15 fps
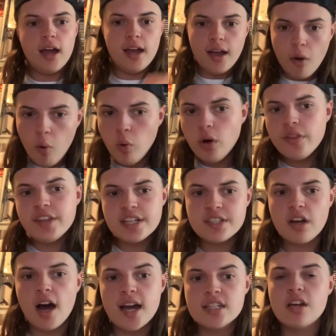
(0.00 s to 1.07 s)
All of these
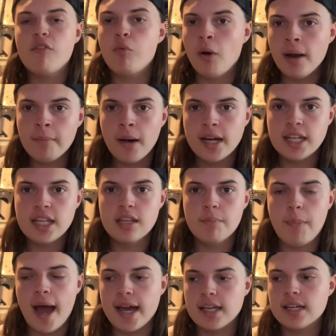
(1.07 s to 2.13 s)
guys have won Money in the
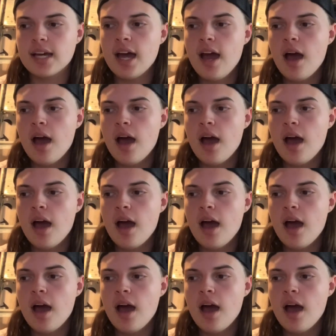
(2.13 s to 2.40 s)
Bank,